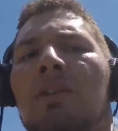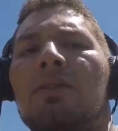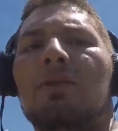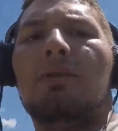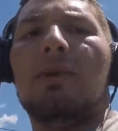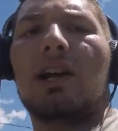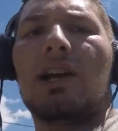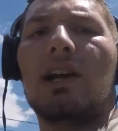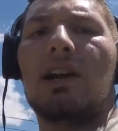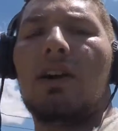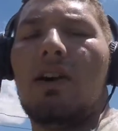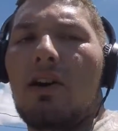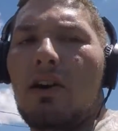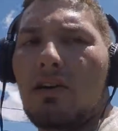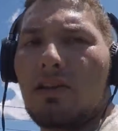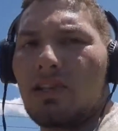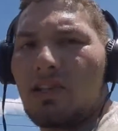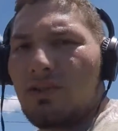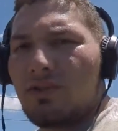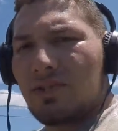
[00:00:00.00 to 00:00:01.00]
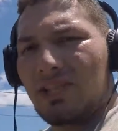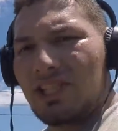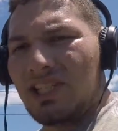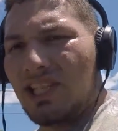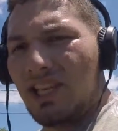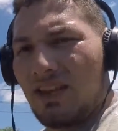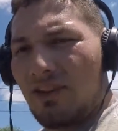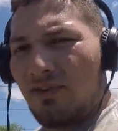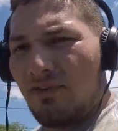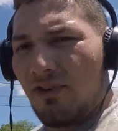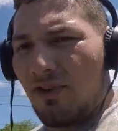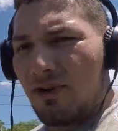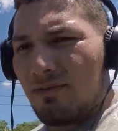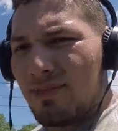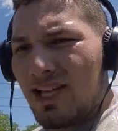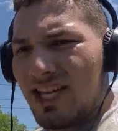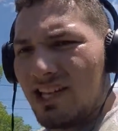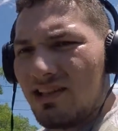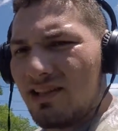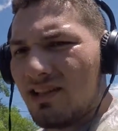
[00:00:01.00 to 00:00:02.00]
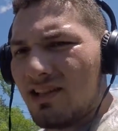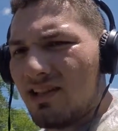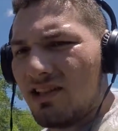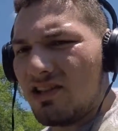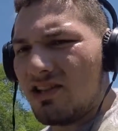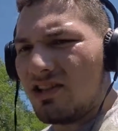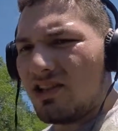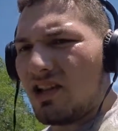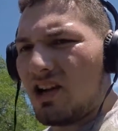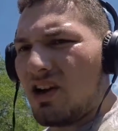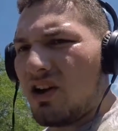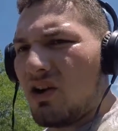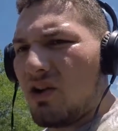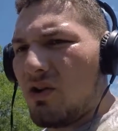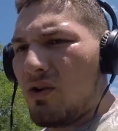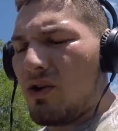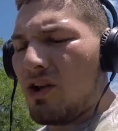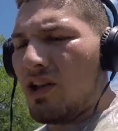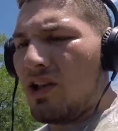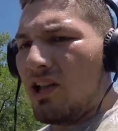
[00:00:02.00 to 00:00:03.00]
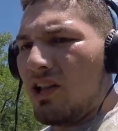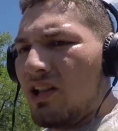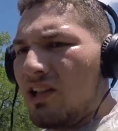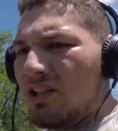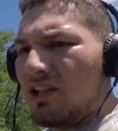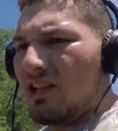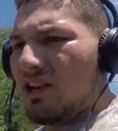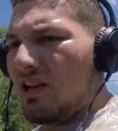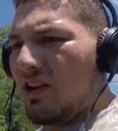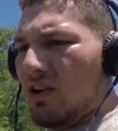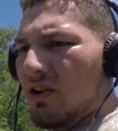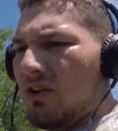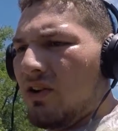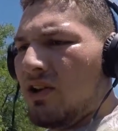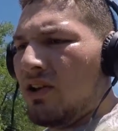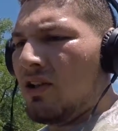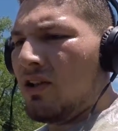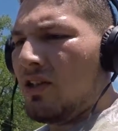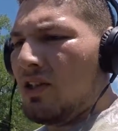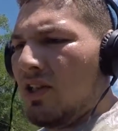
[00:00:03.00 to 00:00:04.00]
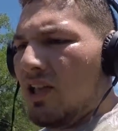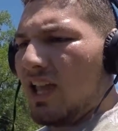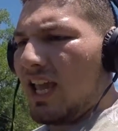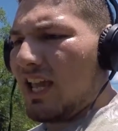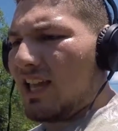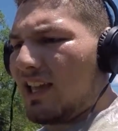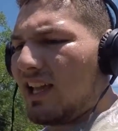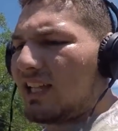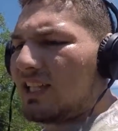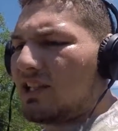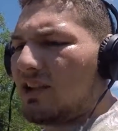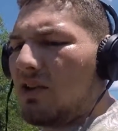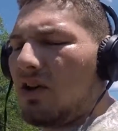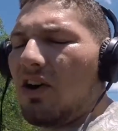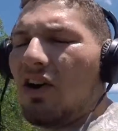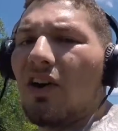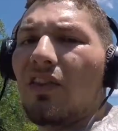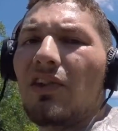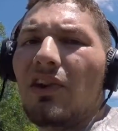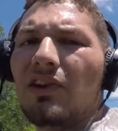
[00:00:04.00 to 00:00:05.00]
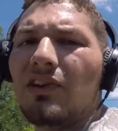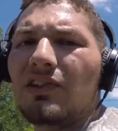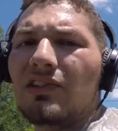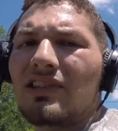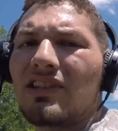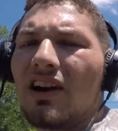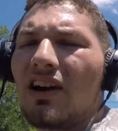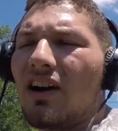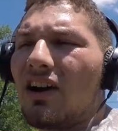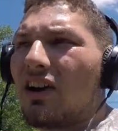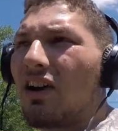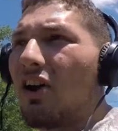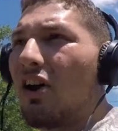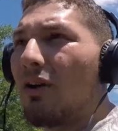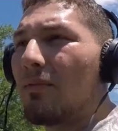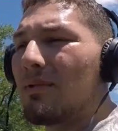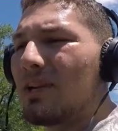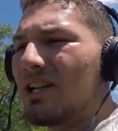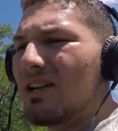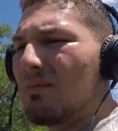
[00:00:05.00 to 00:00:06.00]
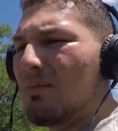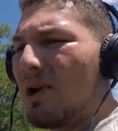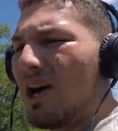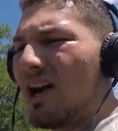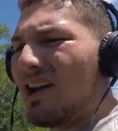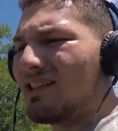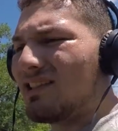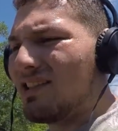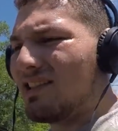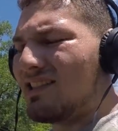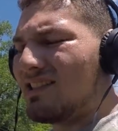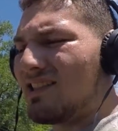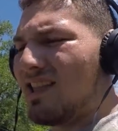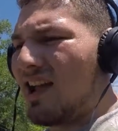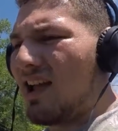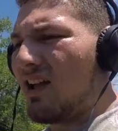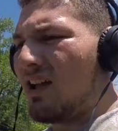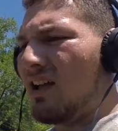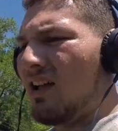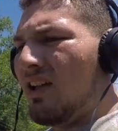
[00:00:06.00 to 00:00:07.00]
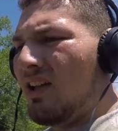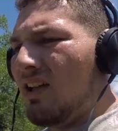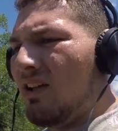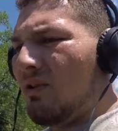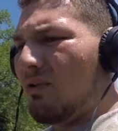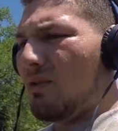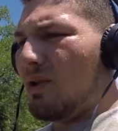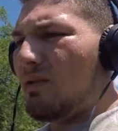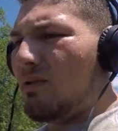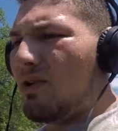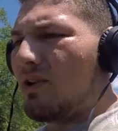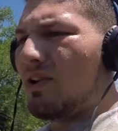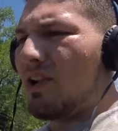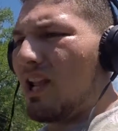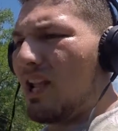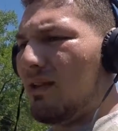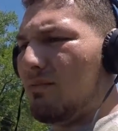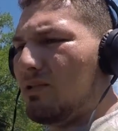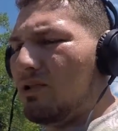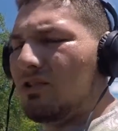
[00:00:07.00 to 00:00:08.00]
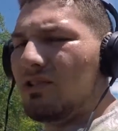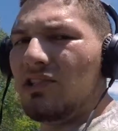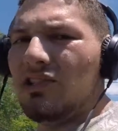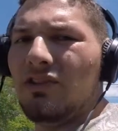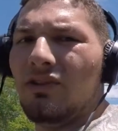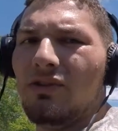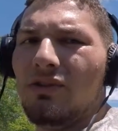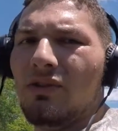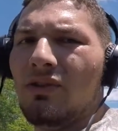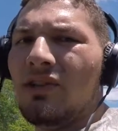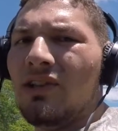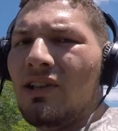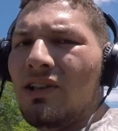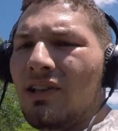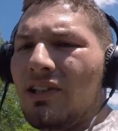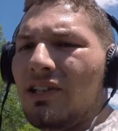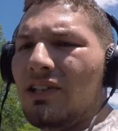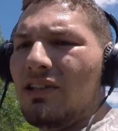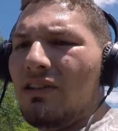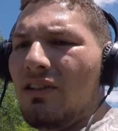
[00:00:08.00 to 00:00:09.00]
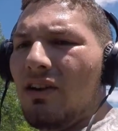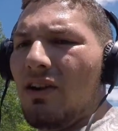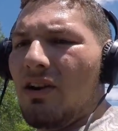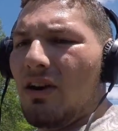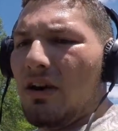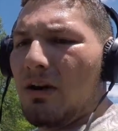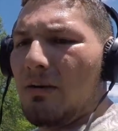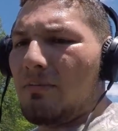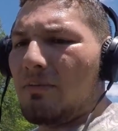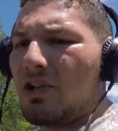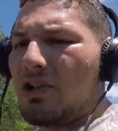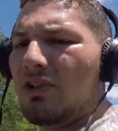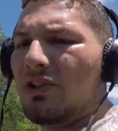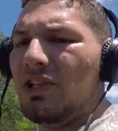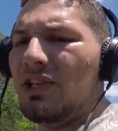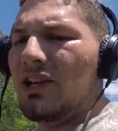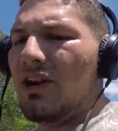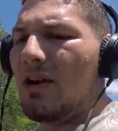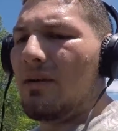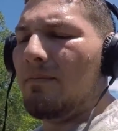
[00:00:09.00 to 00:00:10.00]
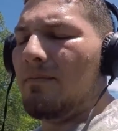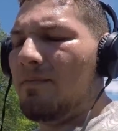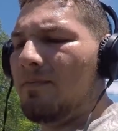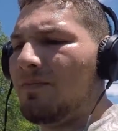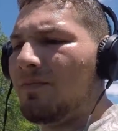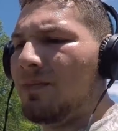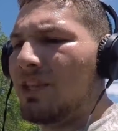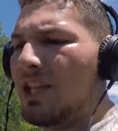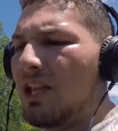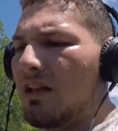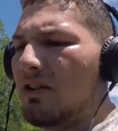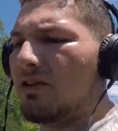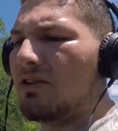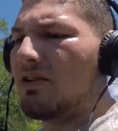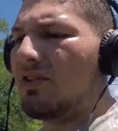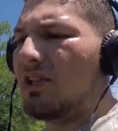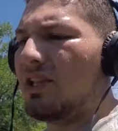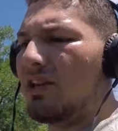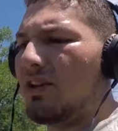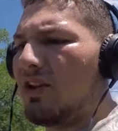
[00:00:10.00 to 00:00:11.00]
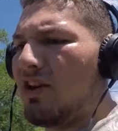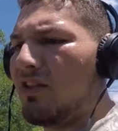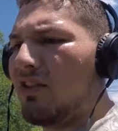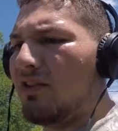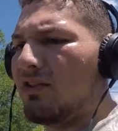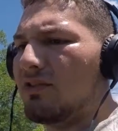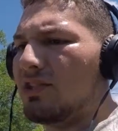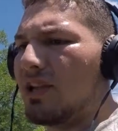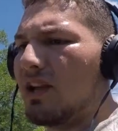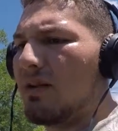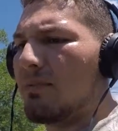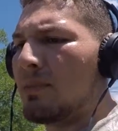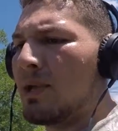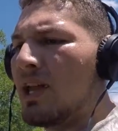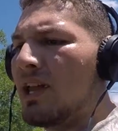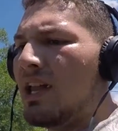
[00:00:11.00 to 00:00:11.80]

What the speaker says: We're gonna also seafoam it, so it gets all those carbon deposits that we weren't able to clean up. It'll clean all those up.